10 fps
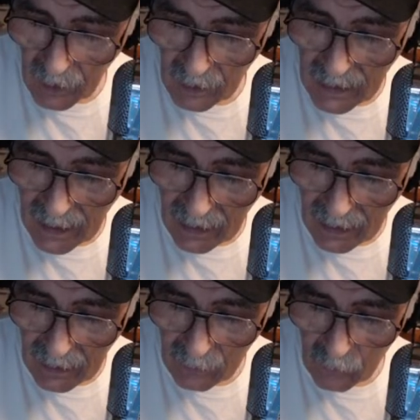
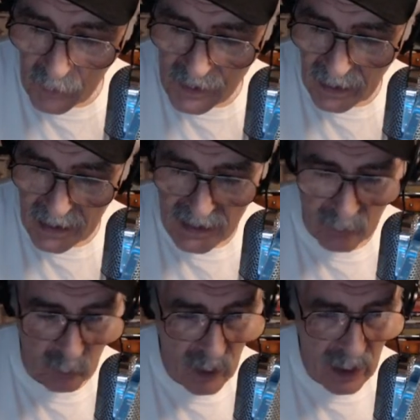Yeah, what was that guy's name?
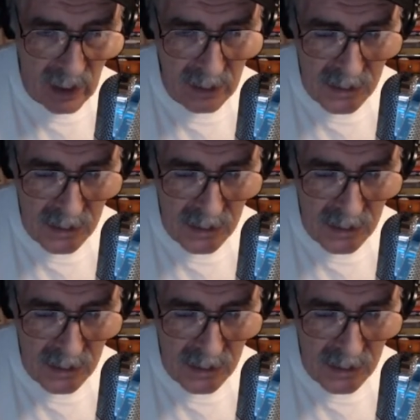Ron?